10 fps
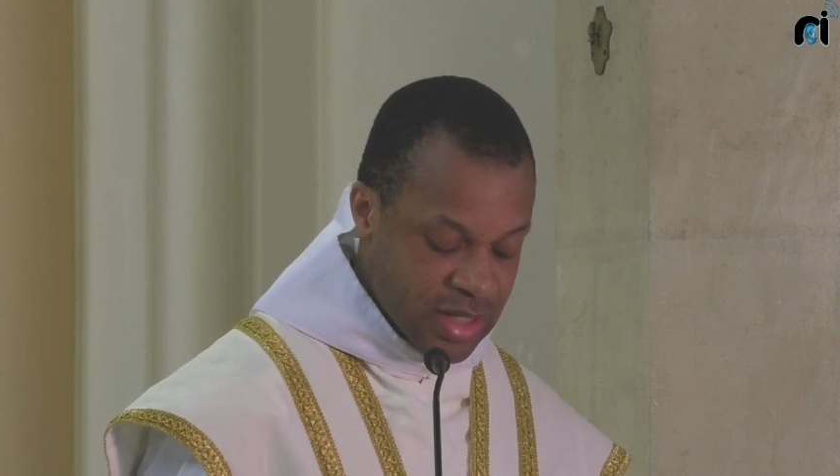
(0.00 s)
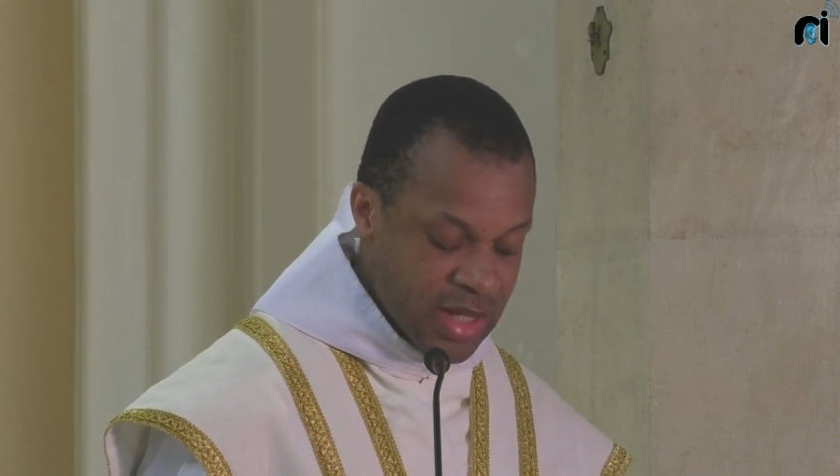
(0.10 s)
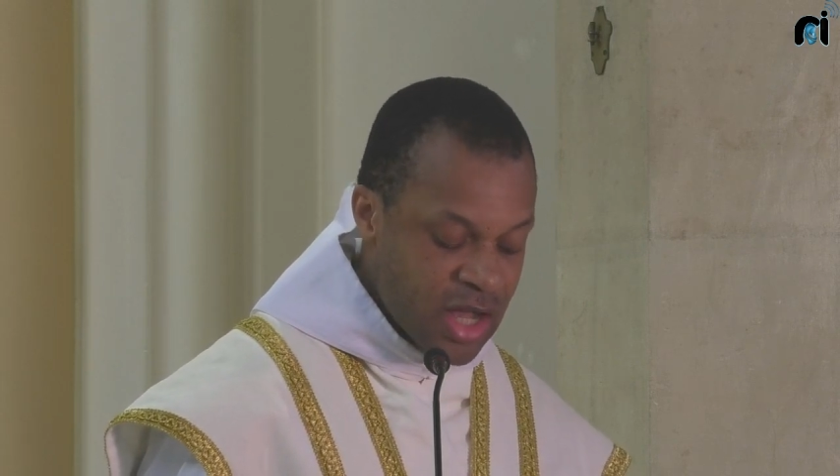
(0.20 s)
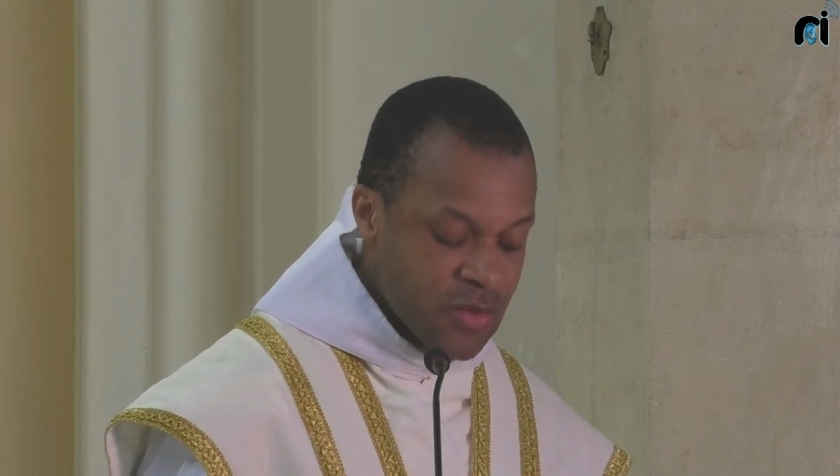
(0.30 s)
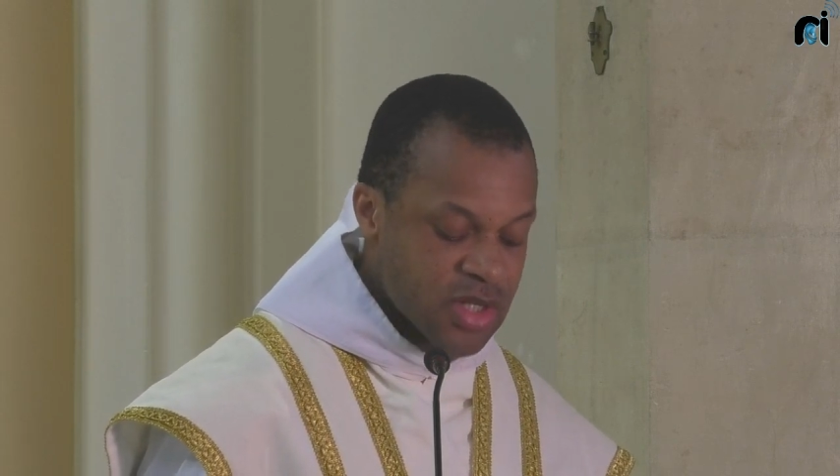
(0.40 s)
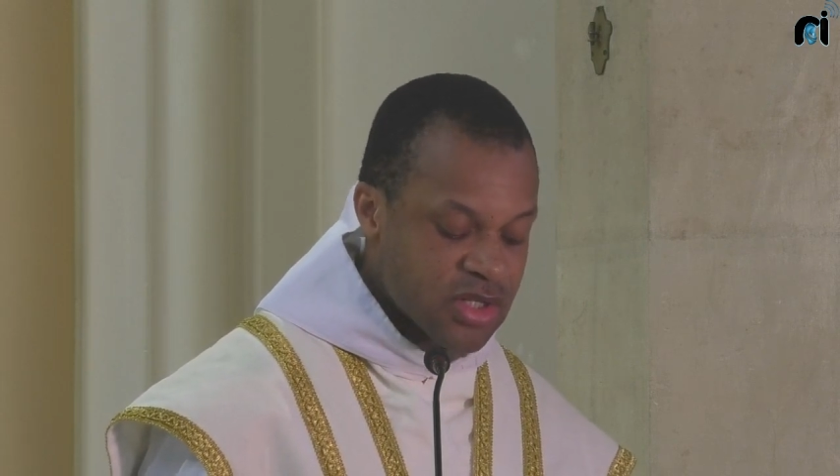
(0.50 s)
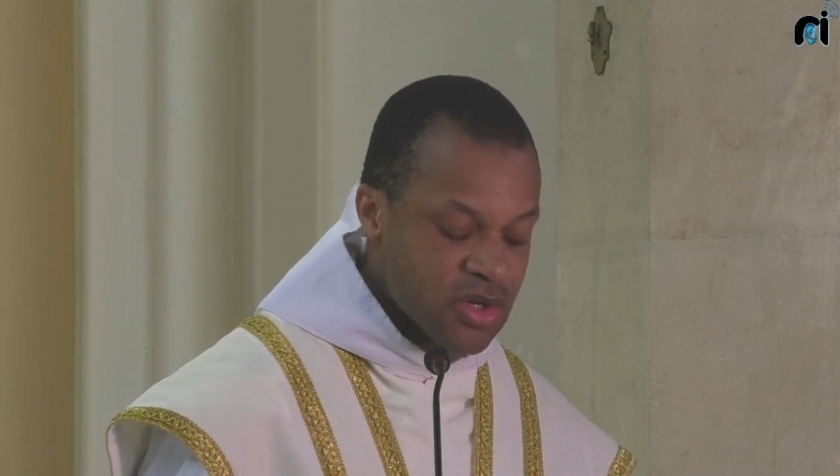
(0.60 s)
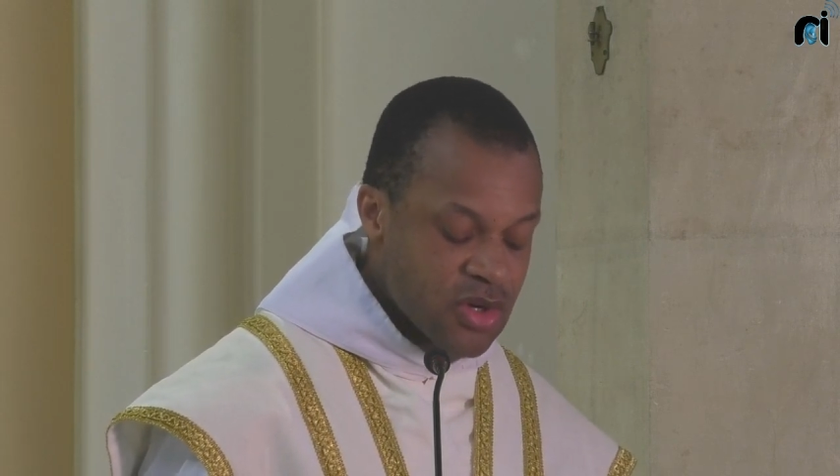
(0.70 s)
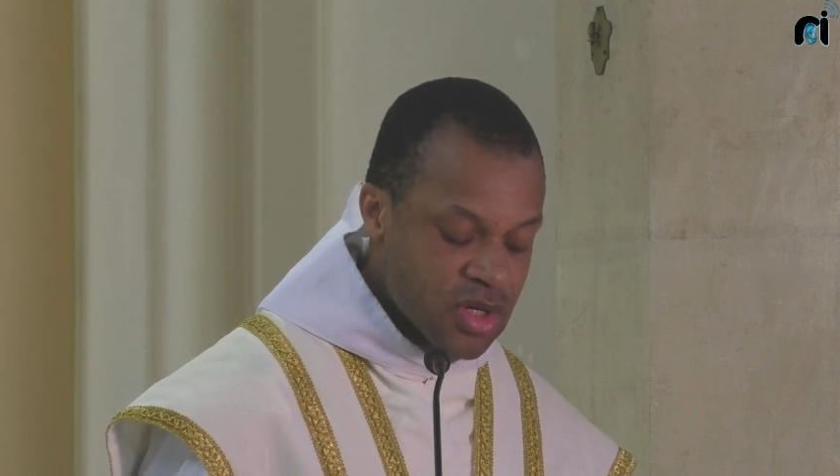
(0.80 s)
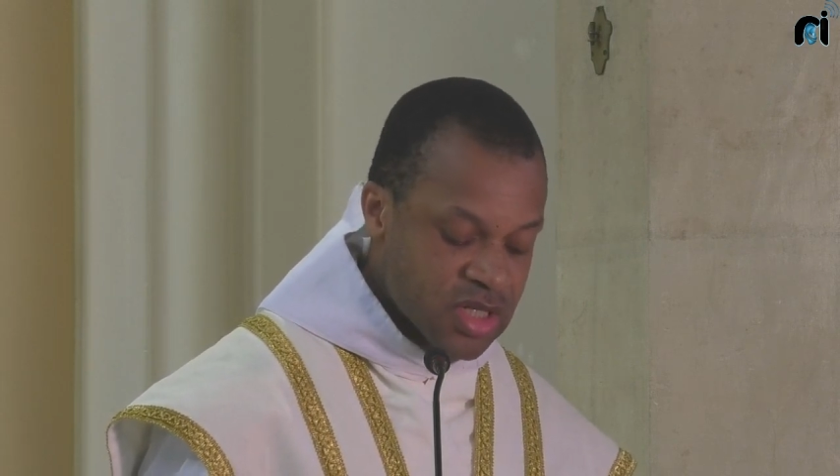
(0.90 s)
Now is
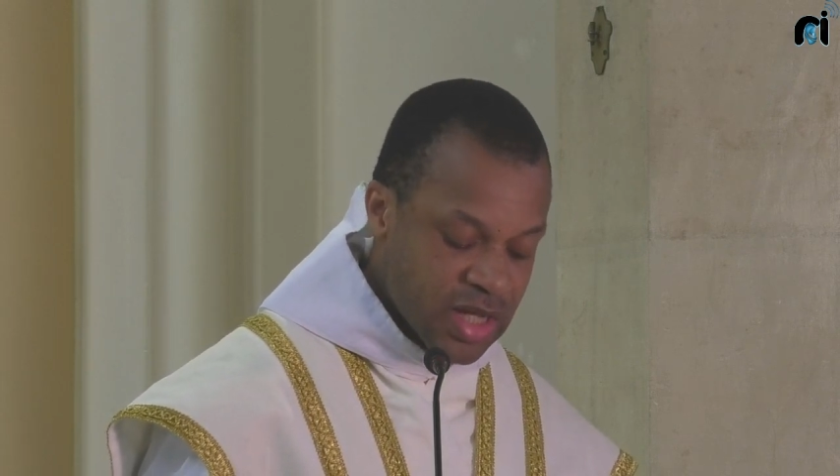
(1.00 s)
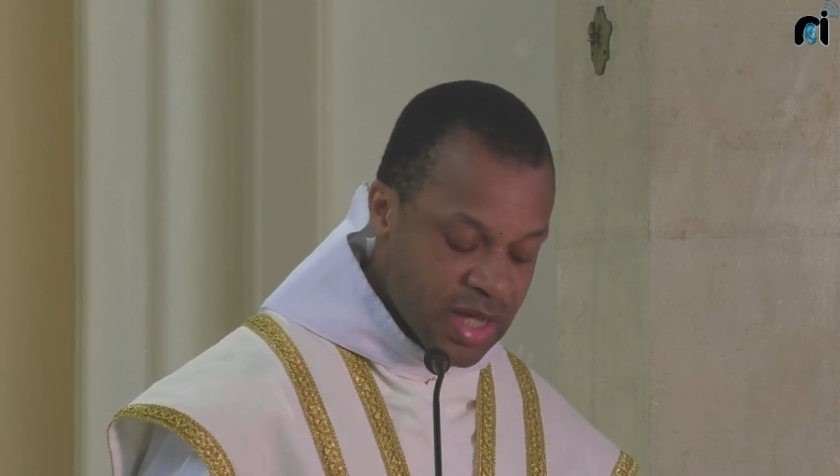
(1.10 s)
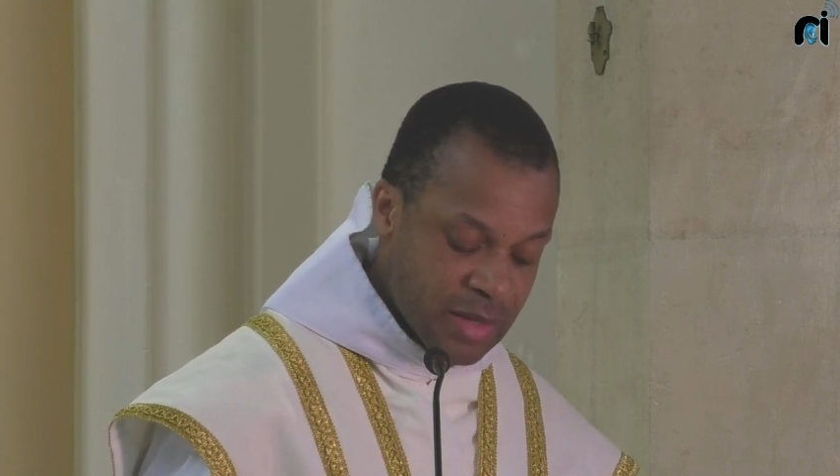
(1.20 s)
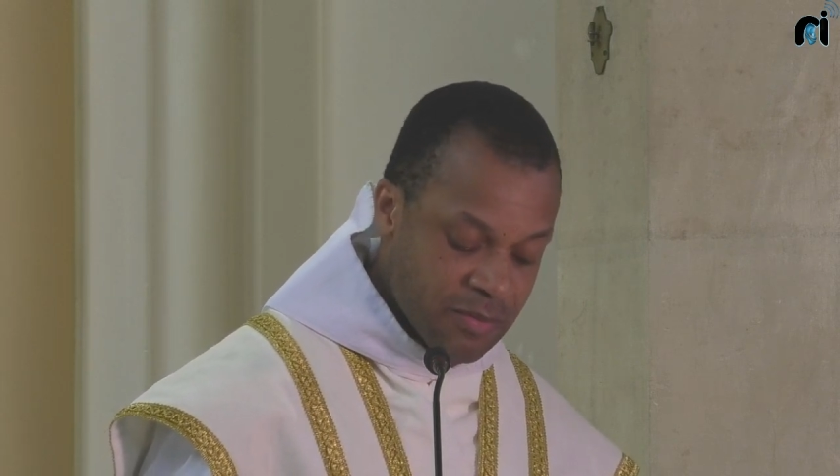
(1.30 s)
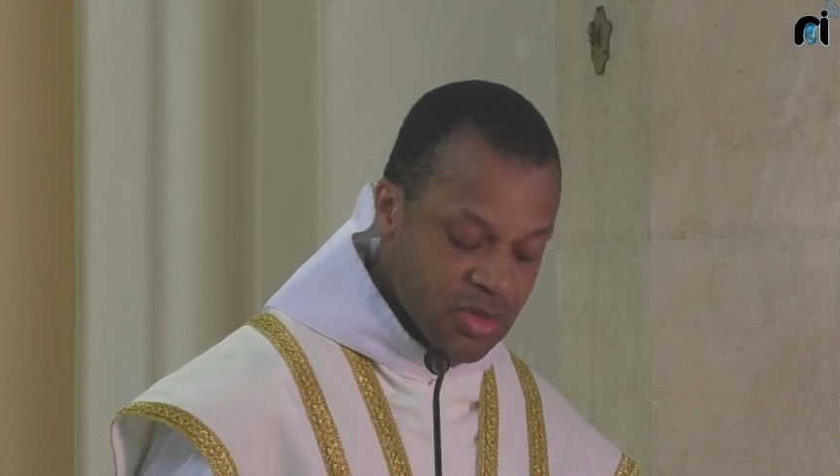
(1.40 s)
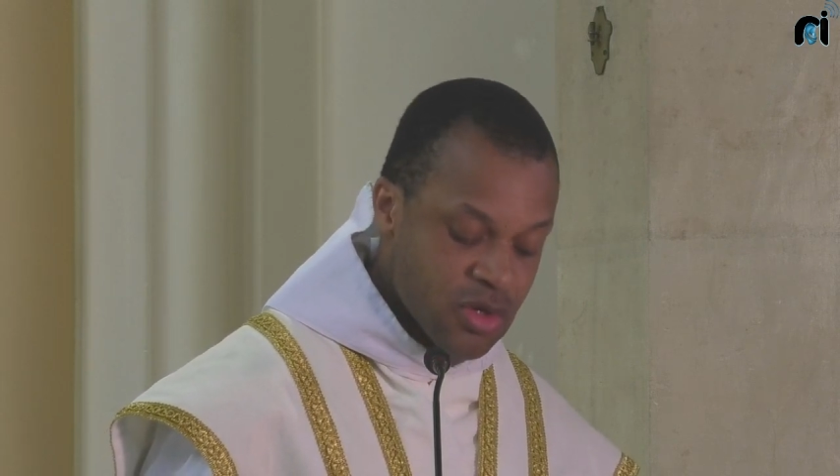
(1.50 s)
your time,